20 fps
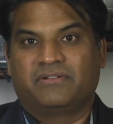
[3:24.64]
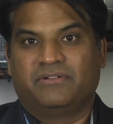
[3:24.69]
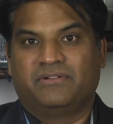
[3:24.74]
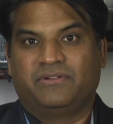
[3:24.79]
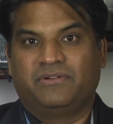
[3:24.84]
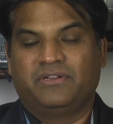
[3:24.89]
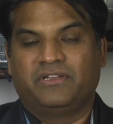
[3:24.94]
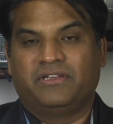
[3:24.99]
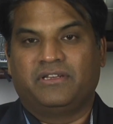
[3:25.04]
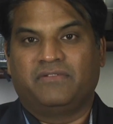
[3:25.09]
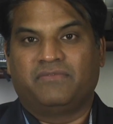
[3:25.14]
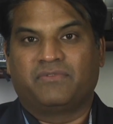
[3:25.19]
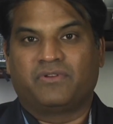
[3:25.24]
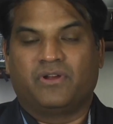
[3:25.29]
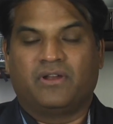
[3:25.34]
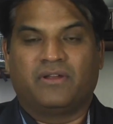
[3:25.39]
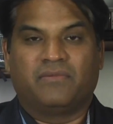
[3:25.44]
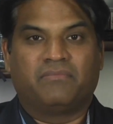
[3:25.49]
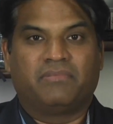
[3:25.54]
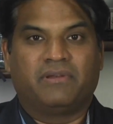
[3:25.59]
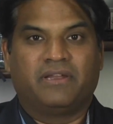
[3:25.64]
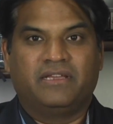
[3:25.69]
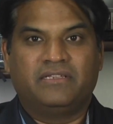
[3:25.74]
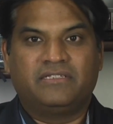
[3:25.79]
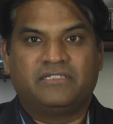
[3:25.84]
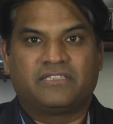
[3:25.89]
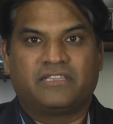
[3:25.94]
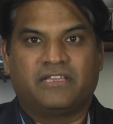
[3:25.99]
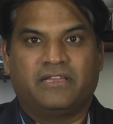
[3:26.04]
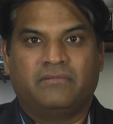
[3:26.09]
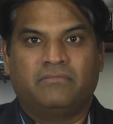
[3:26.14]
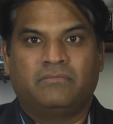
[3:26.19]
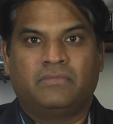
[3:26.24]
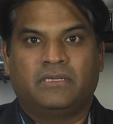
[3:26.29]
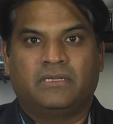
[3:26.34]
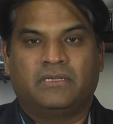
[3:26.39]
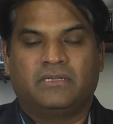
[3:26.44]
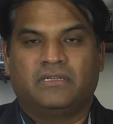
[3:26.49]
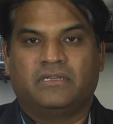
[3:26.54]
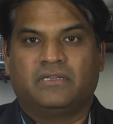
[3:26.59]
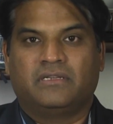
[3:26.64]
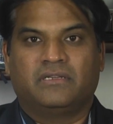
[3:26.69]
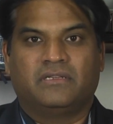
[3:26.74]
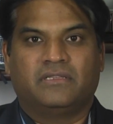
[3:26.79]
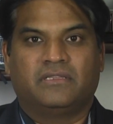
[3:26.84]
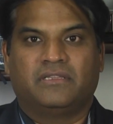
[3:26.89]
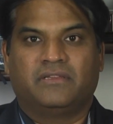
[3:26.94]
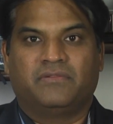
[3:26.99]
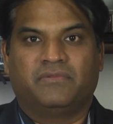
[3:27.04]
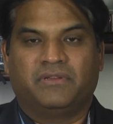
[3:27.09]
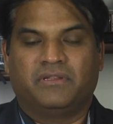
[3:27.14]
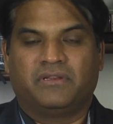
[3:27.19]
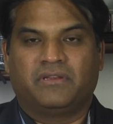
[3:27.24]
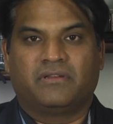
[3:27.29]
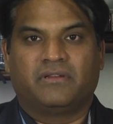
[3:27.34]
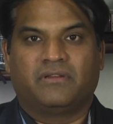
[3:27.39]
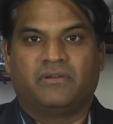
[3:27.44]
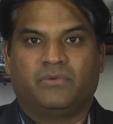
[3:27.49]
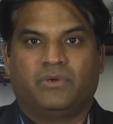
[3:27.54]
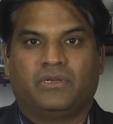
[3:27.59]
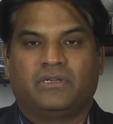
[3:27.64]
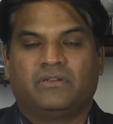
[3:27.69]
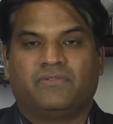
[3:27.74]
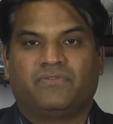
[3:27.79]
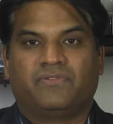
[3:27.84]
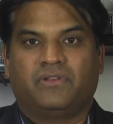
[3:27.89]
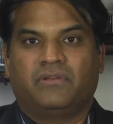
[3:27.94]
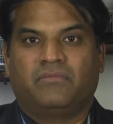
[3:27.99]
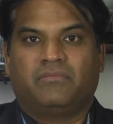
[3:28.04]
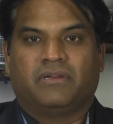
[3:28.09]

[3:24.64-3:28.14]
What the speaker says: good enough. God blessed them, and they were wonderful.